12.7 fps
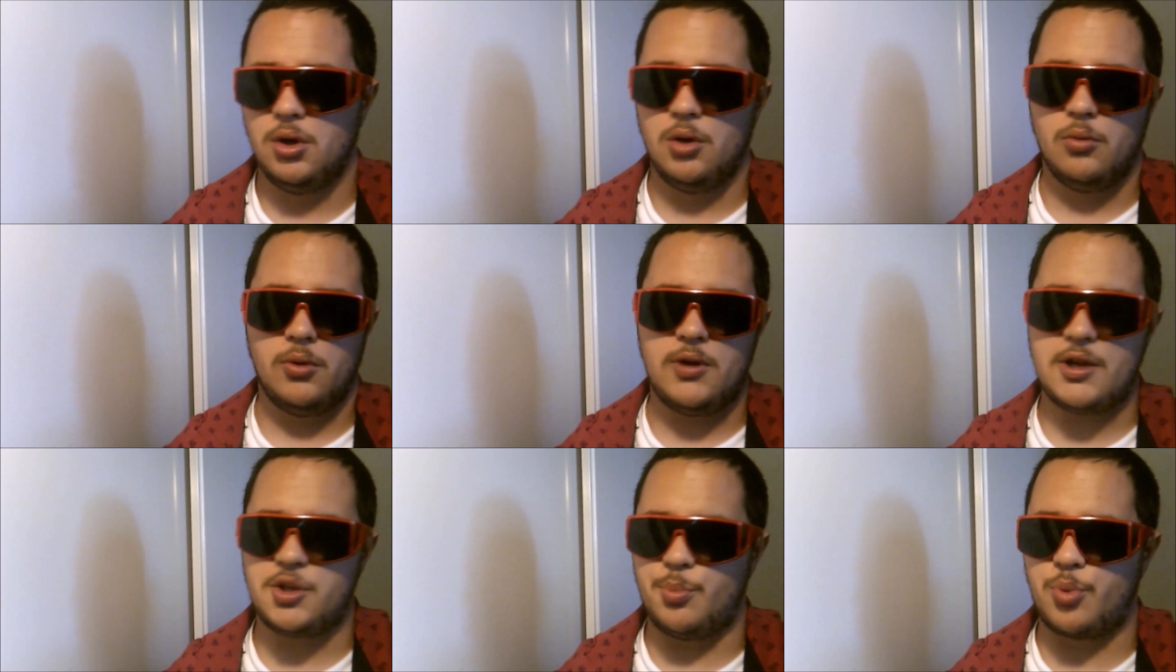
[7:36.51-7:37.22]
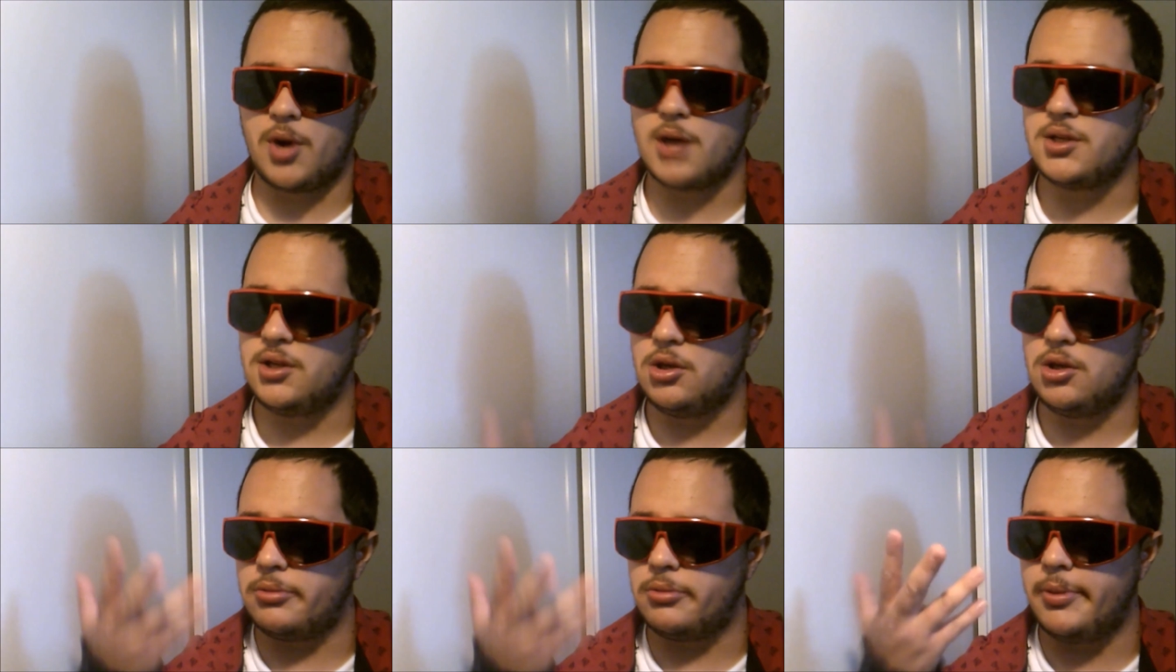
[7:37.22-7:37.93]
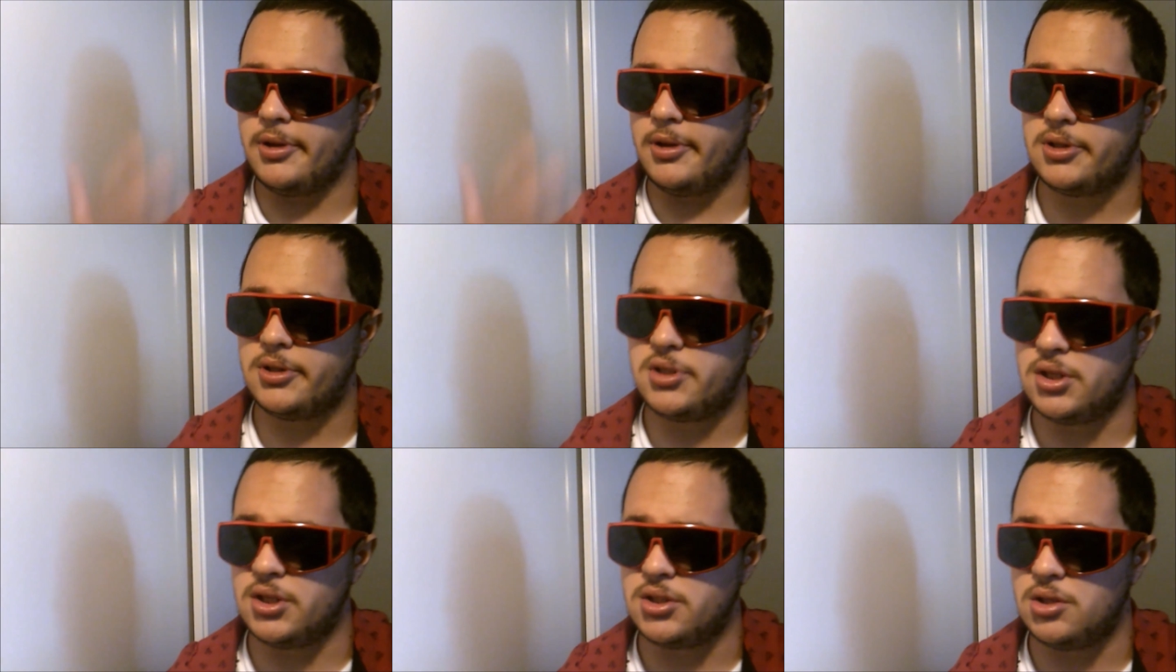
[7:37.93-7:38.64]
And not surprising, you know, come on, it's
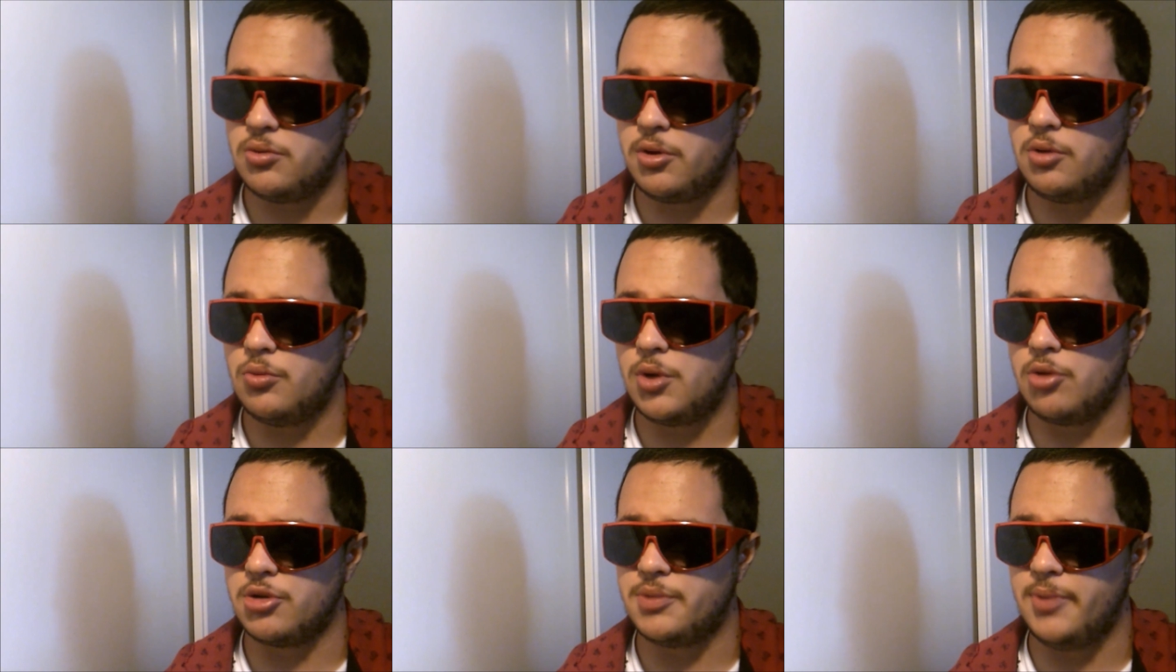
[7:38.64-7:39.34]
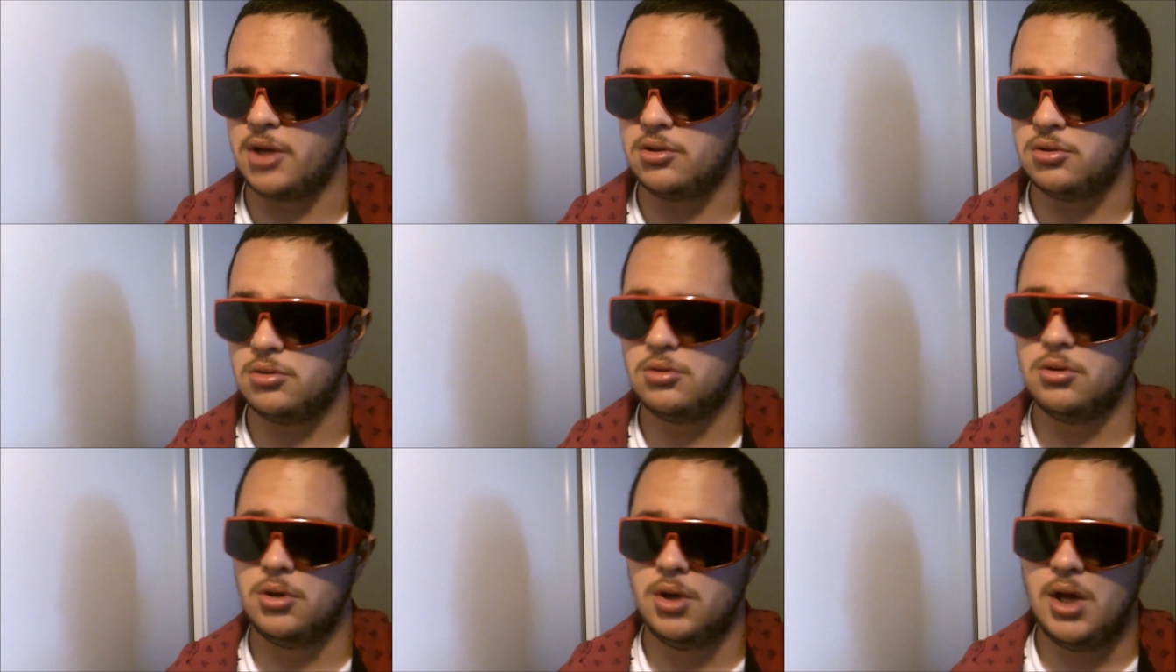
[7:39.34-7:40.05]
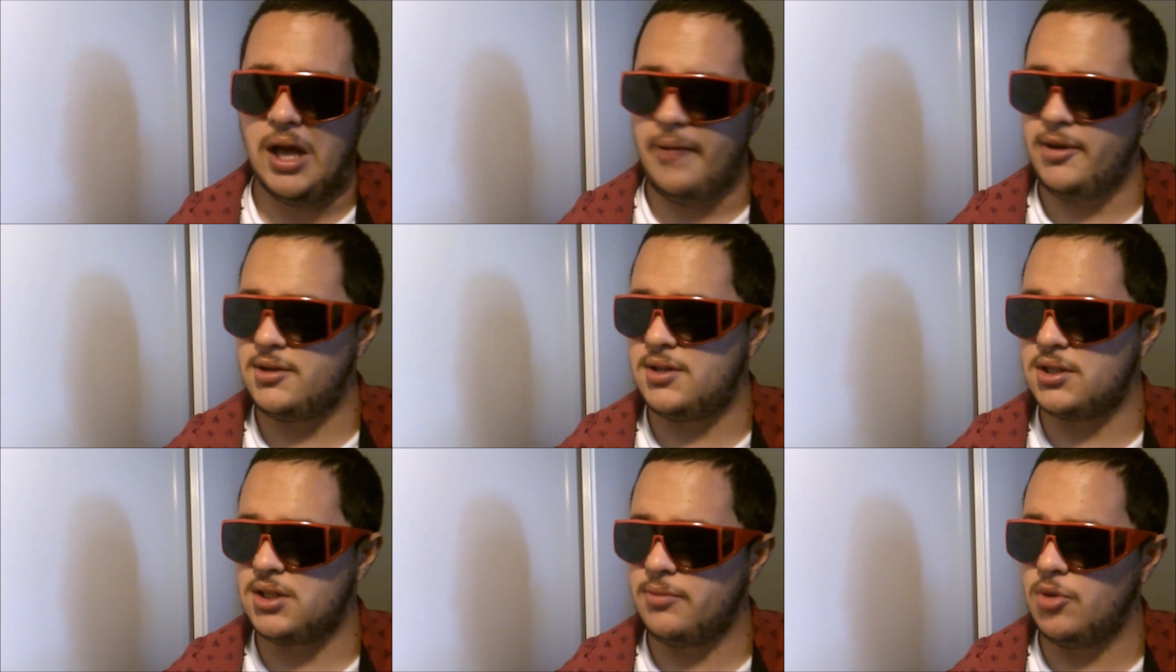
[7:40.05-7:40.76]
Disney. What are you expecting? I mean,
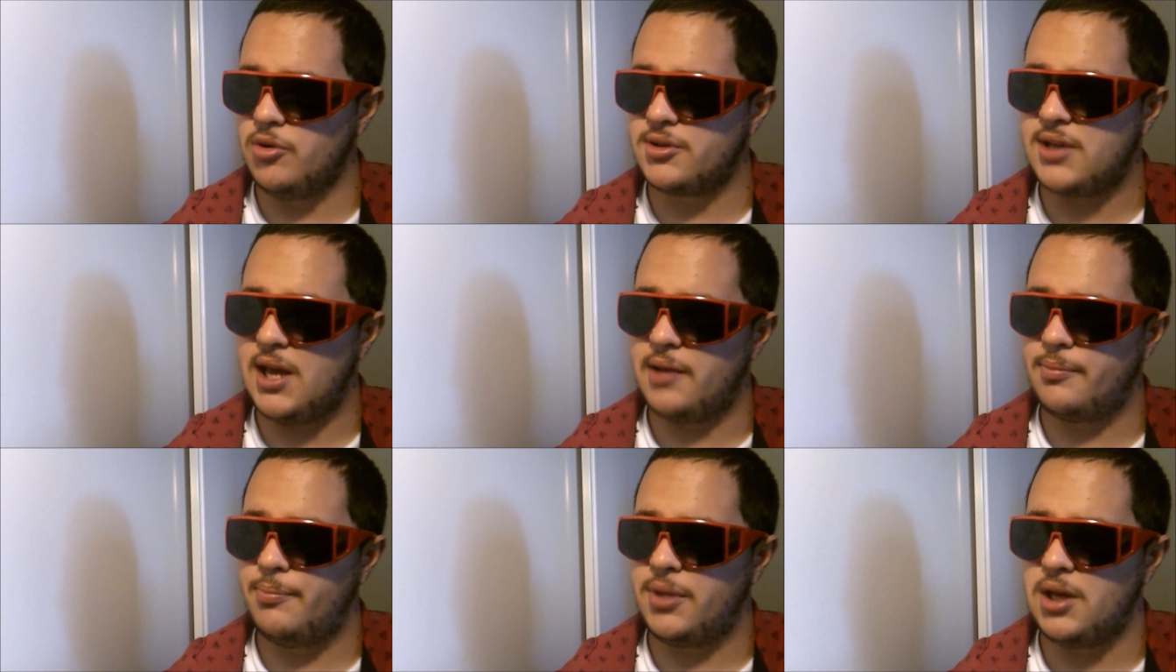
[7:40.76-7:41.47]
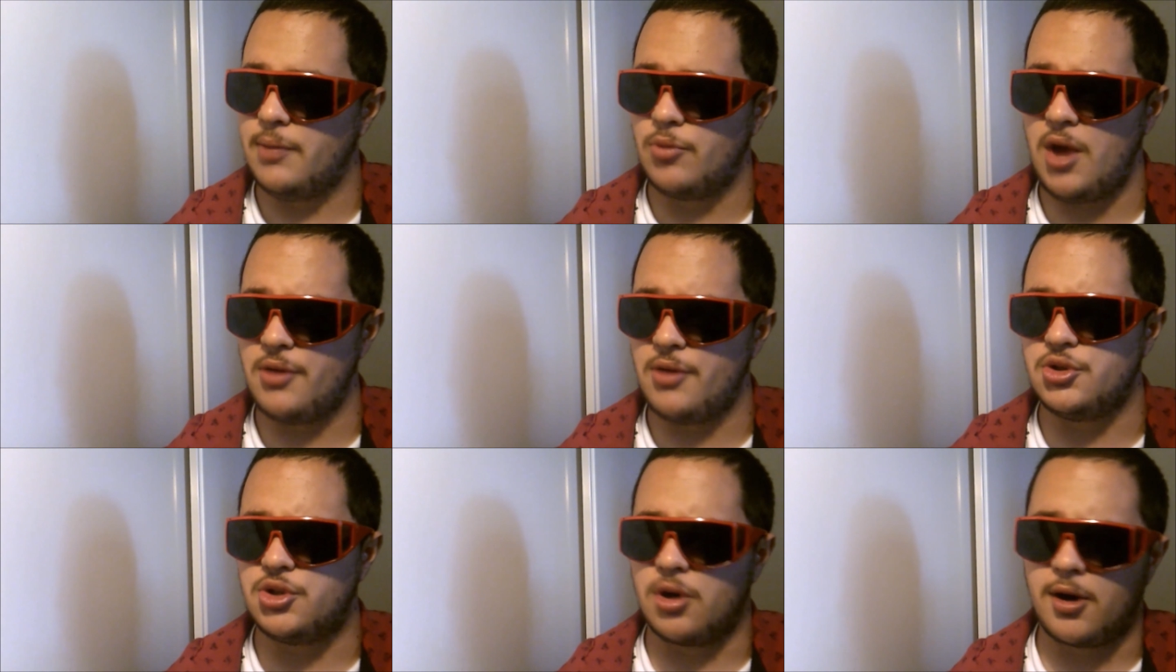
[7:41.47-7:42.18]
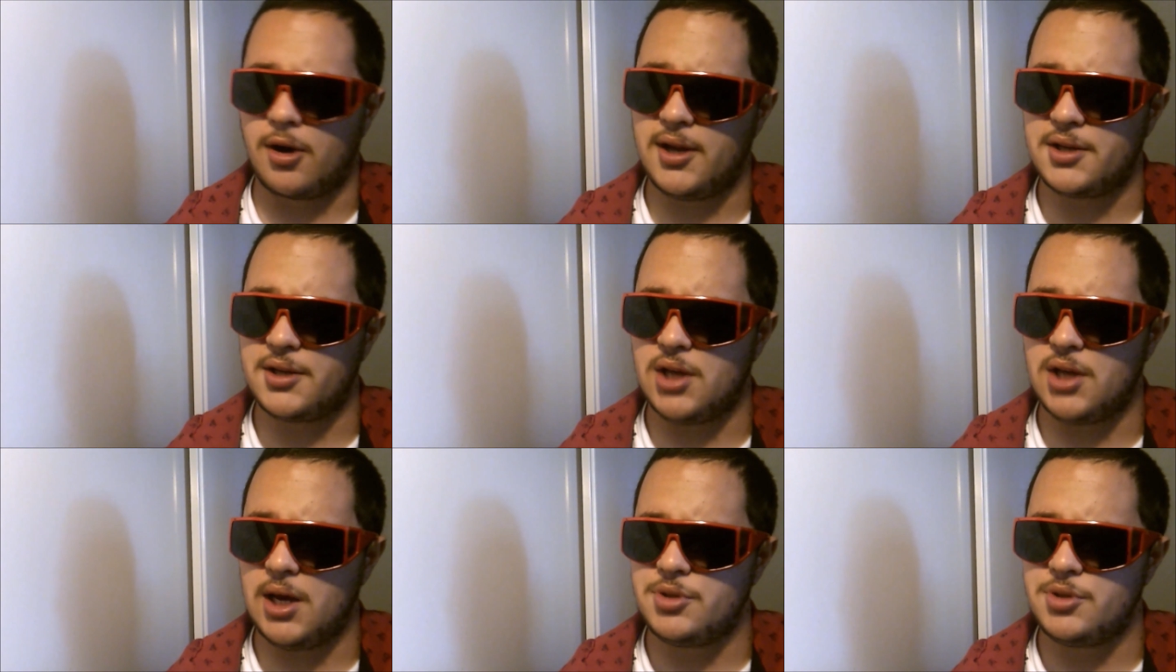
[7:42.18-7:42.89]
Disney movies can become rather dark at
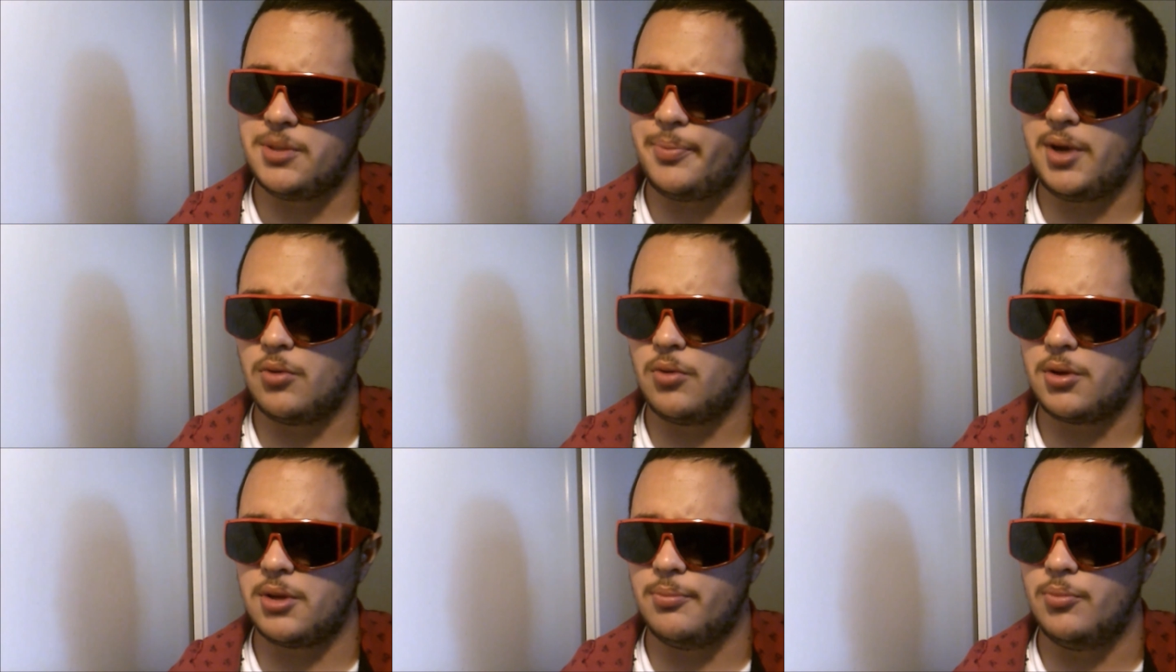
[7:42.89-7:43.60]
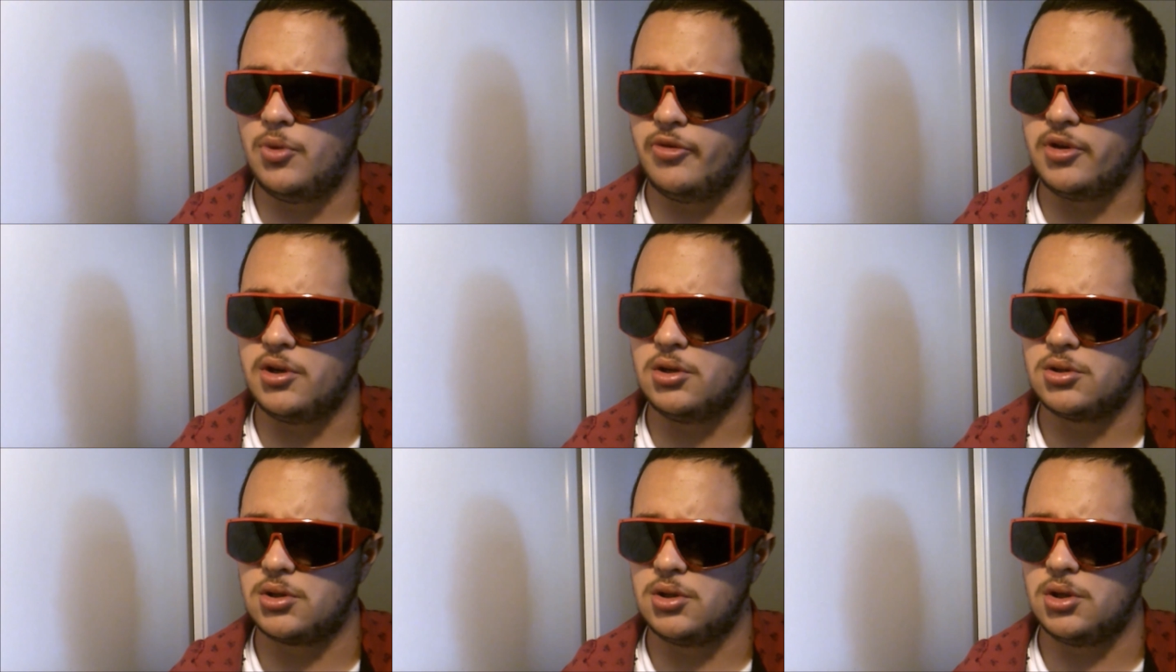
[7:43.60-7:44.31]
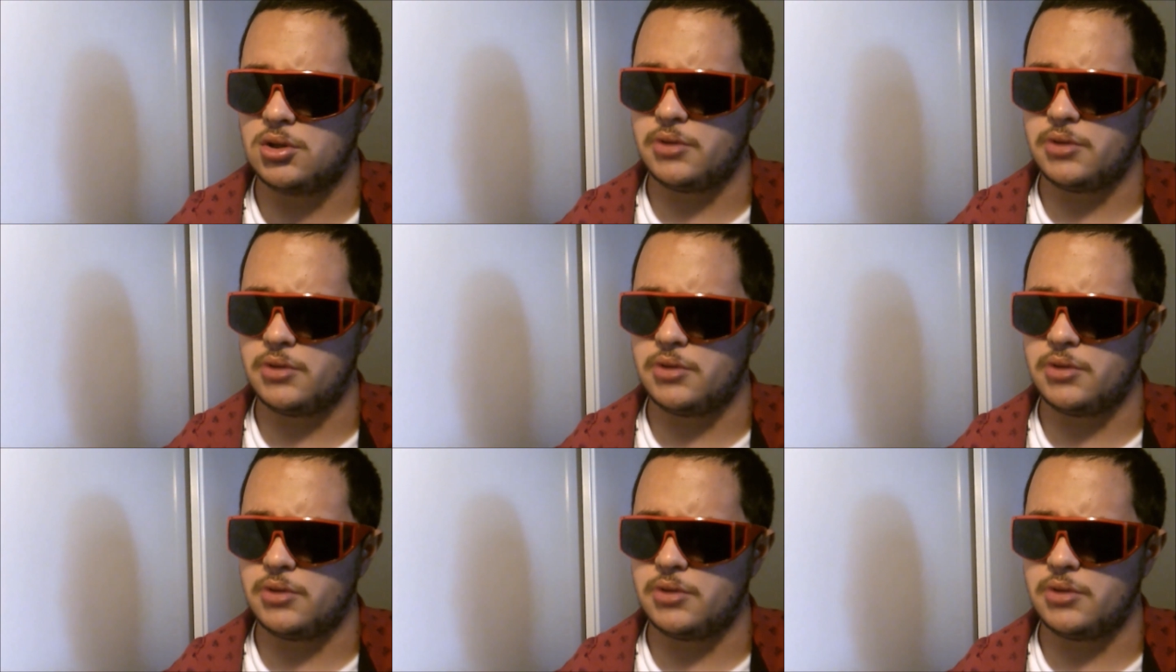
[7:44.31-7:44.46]
times, depending on what the movie it is, I guess.